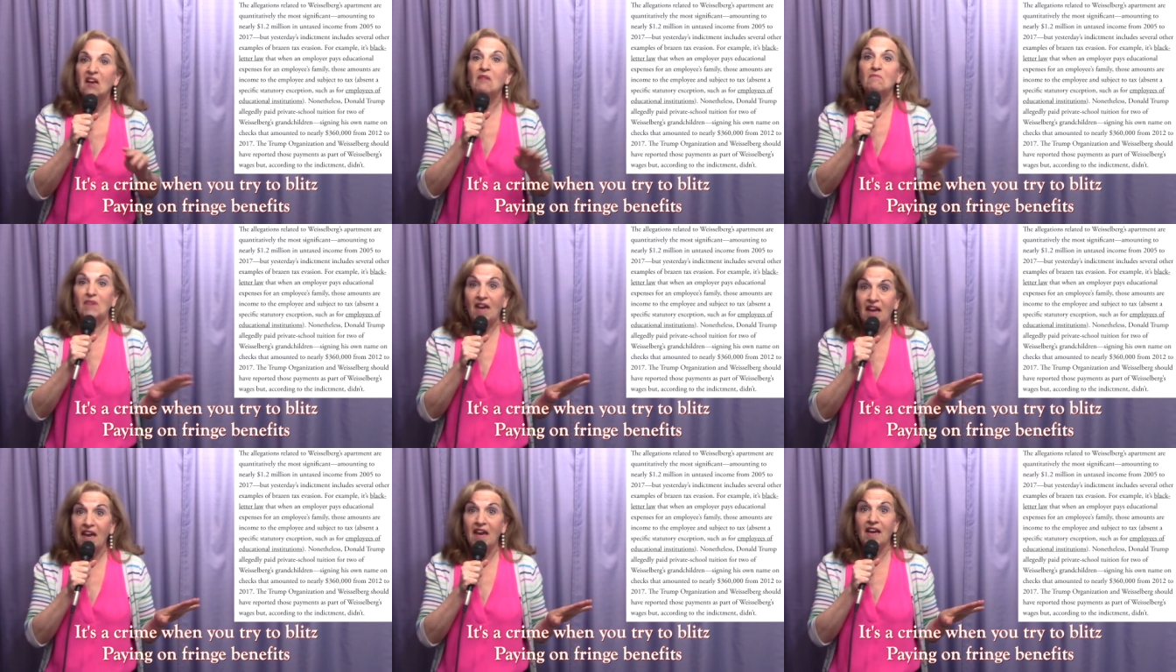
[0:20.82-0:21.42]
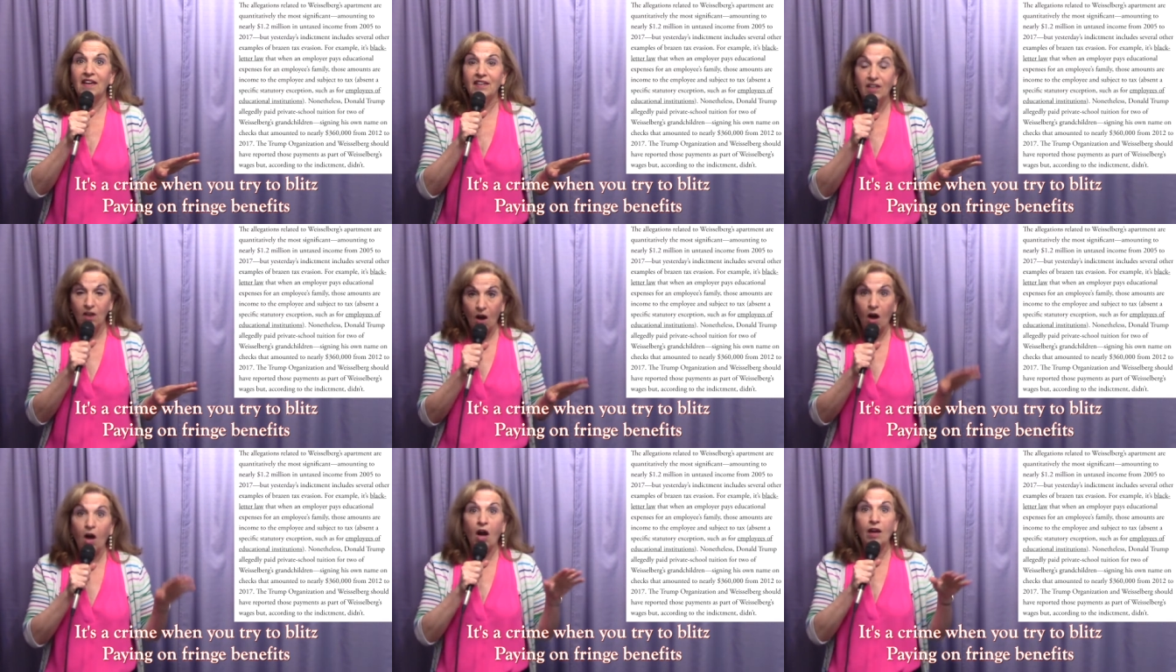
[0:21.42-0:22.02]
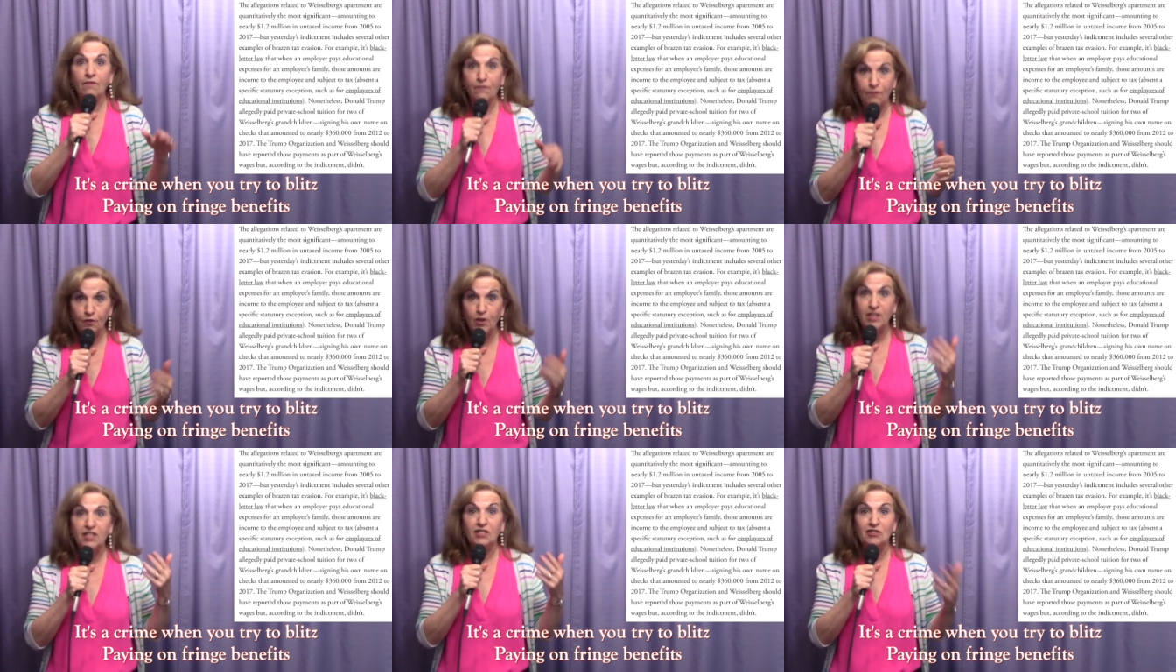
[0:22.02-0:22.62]
paying on
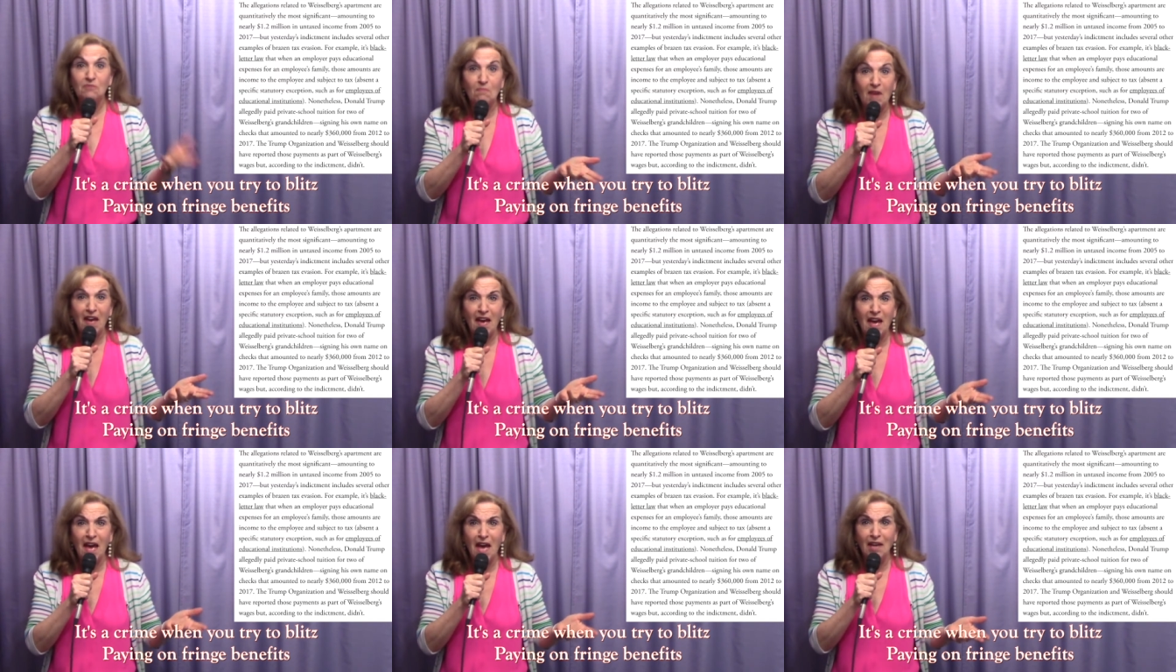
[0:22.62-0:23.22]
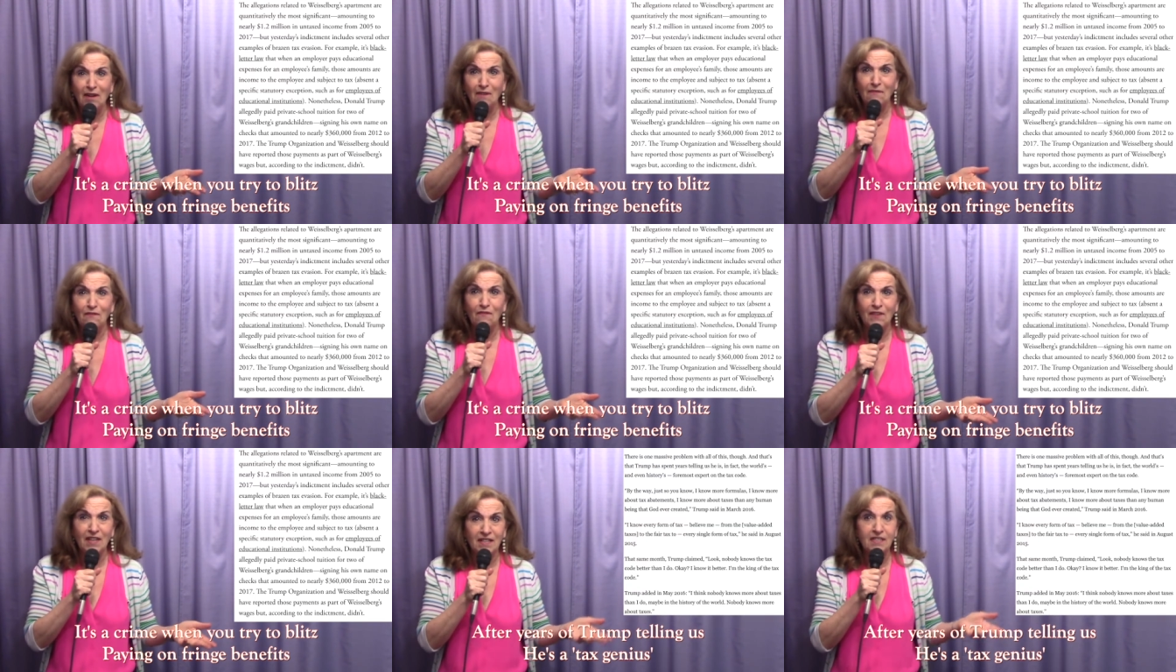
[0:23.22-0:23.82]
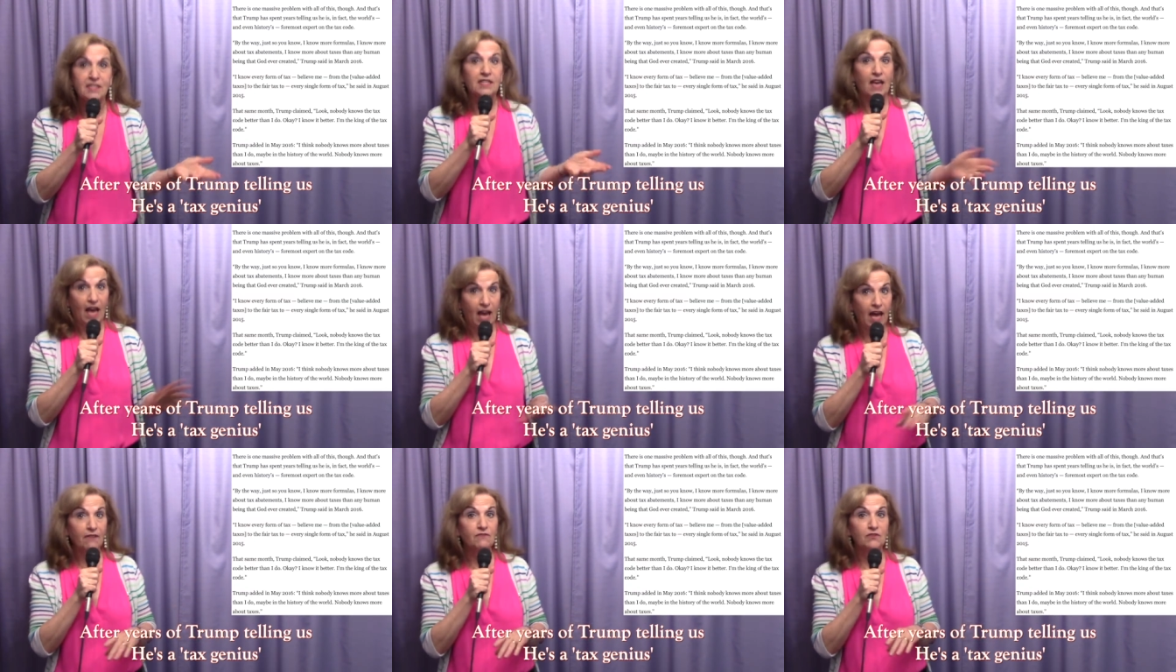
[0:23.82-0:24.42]
fringe benefits
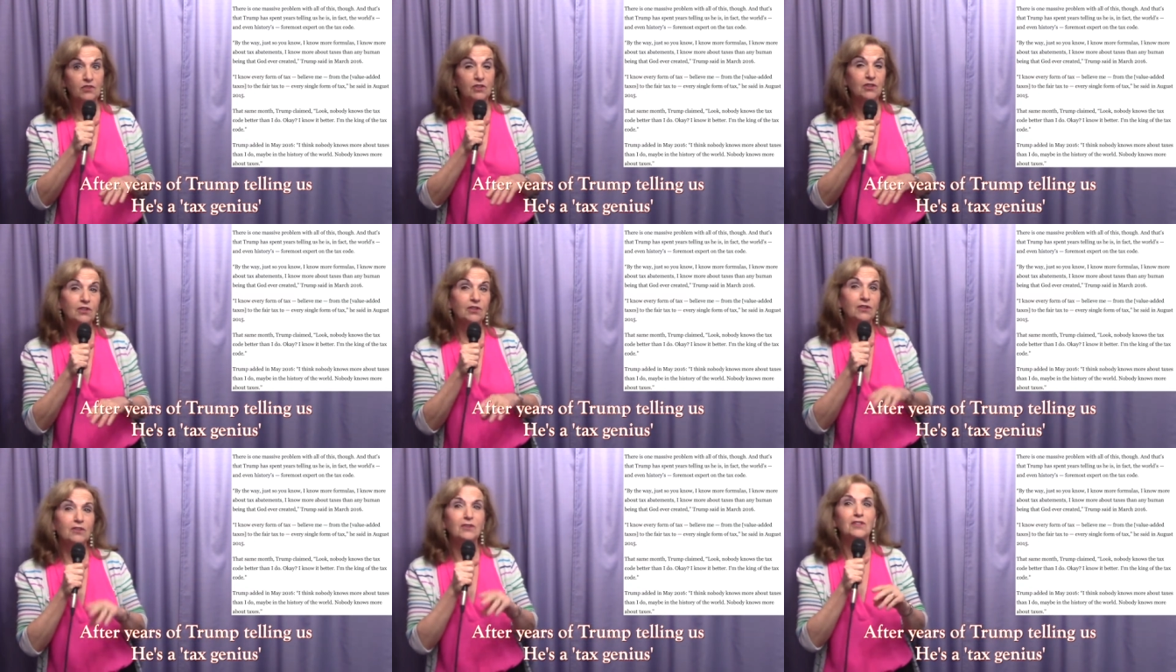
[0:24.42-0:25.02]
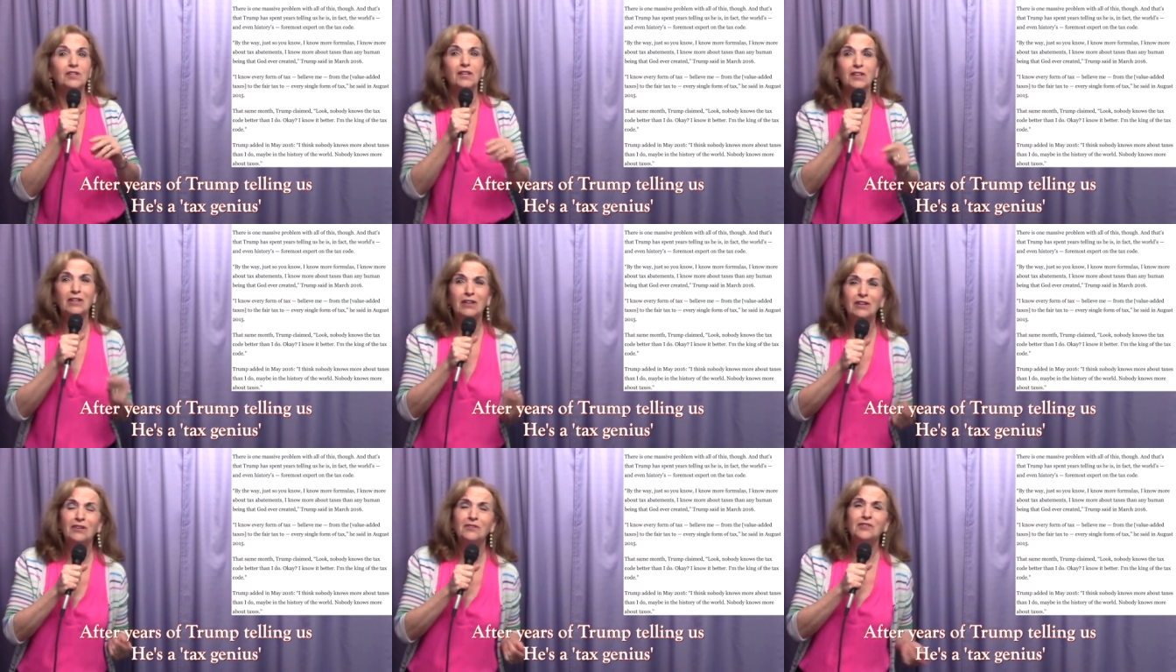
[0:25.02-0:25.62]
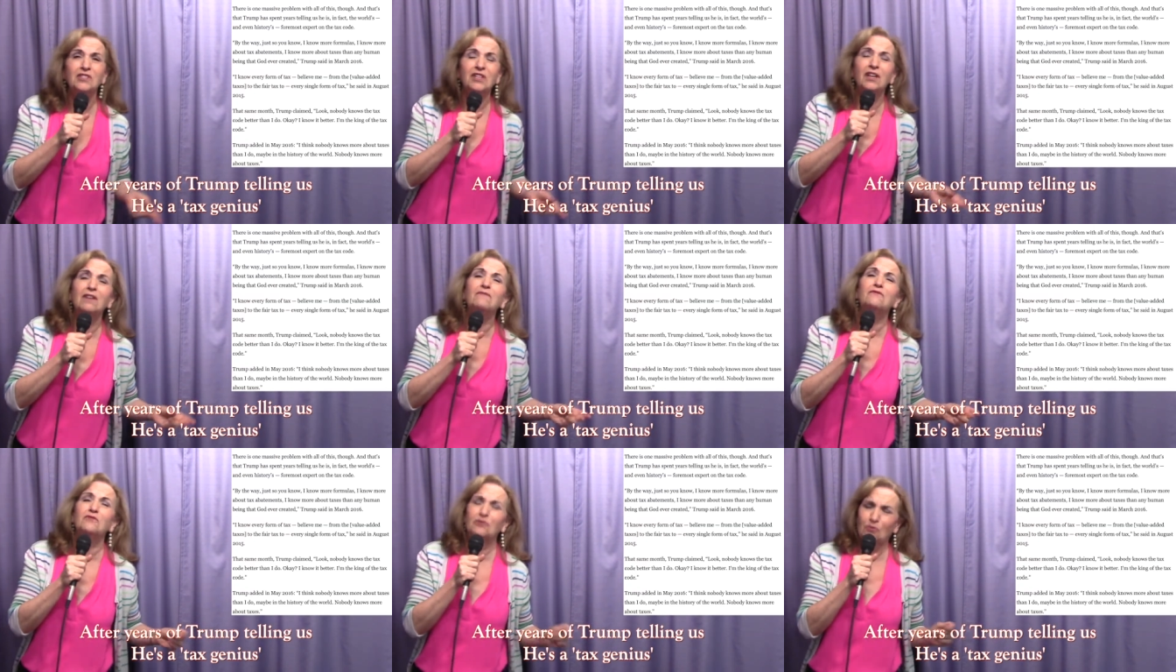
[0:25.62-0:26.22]
after years
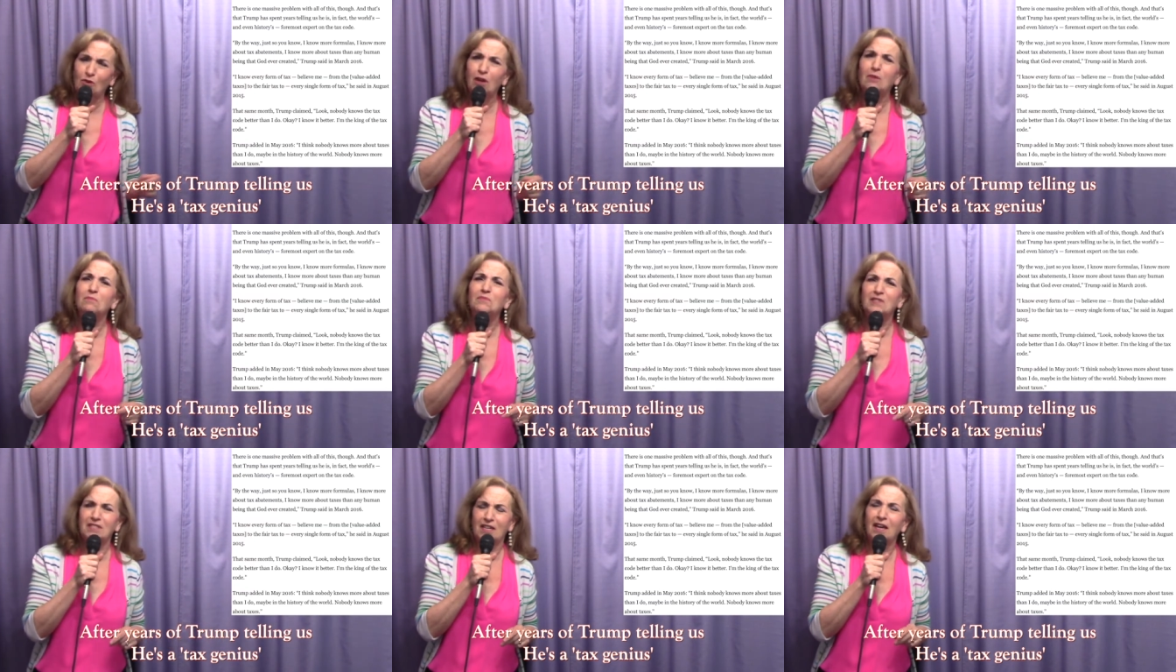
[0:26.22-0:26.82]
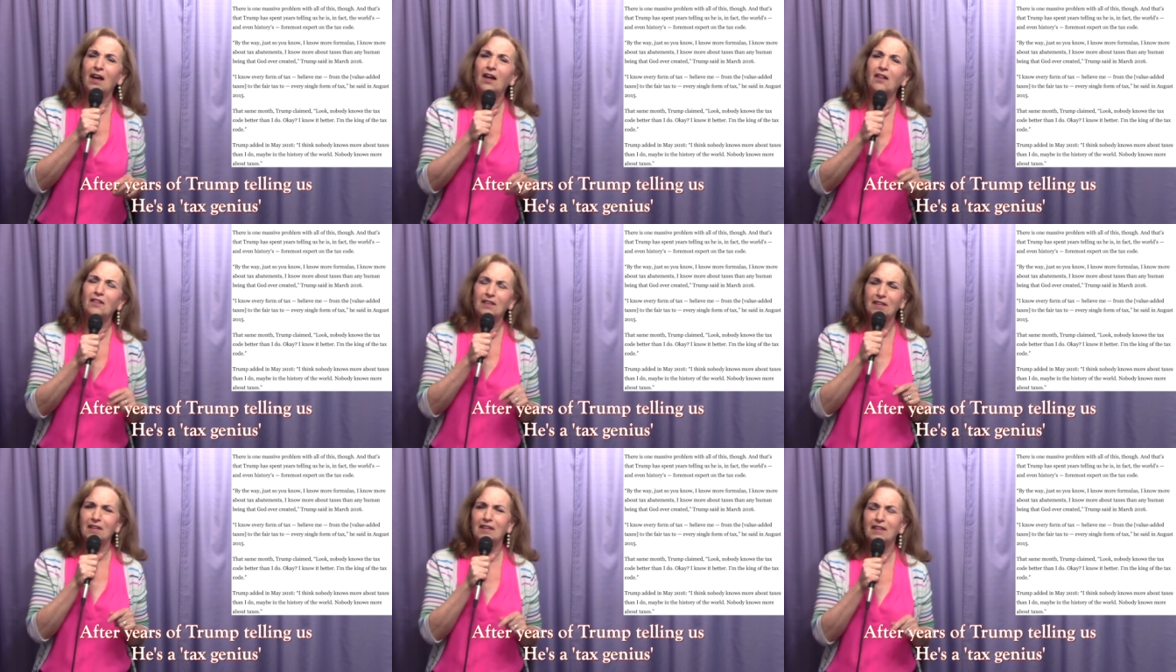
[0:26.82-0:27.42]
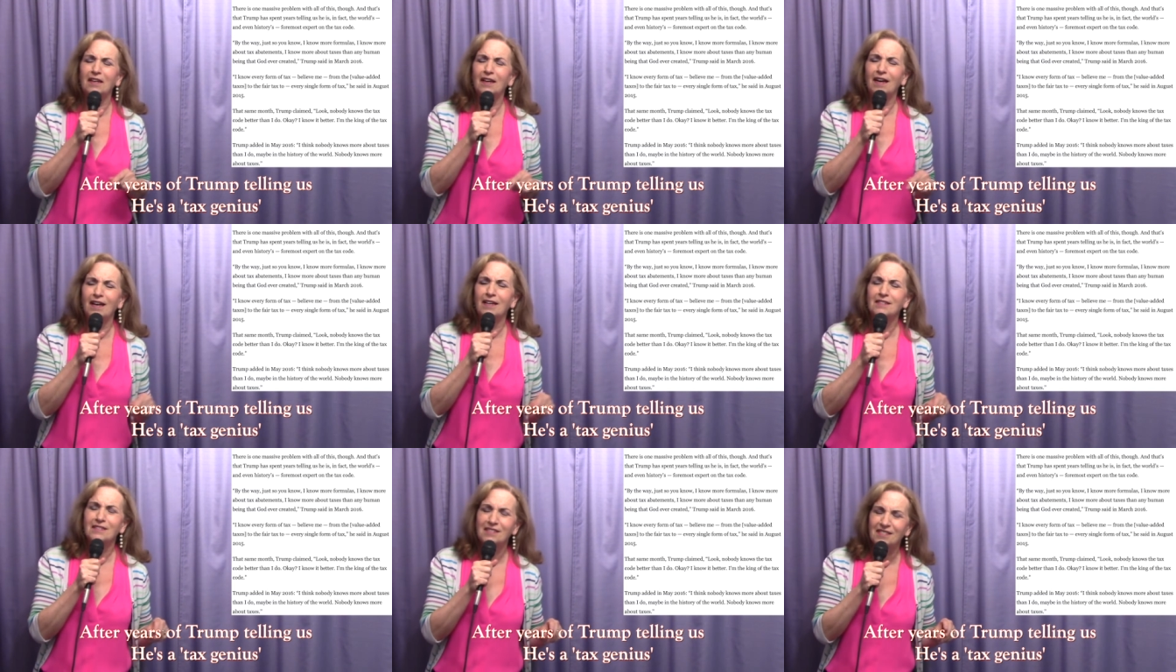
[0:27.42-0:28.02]
of Trump telling
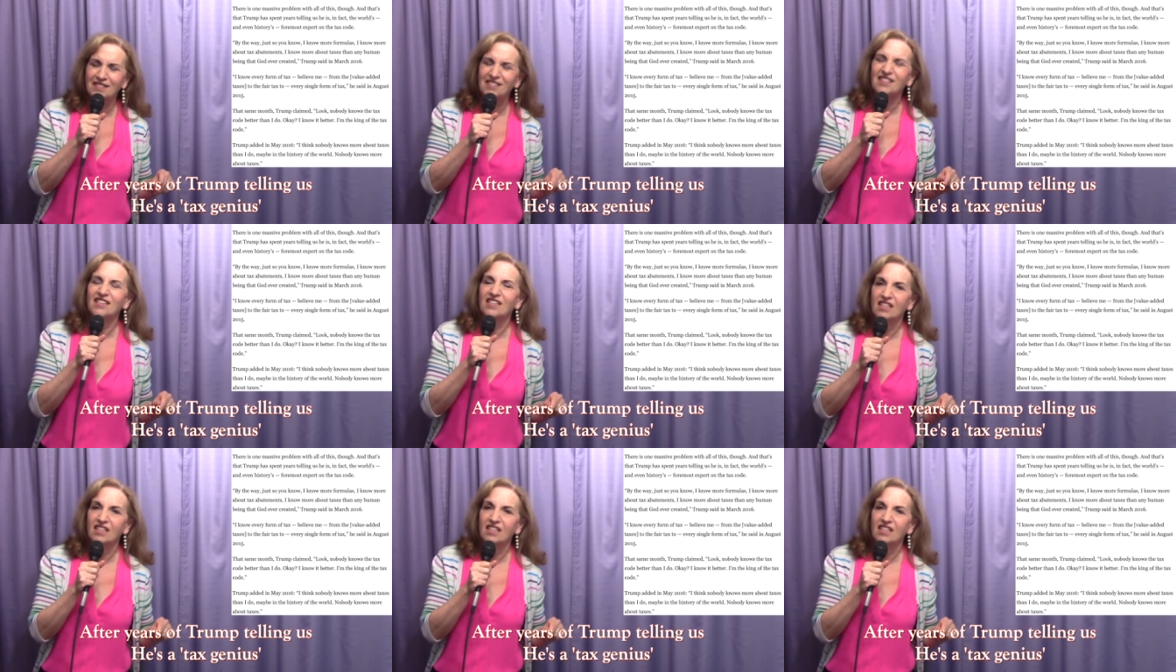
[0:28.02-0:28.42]
us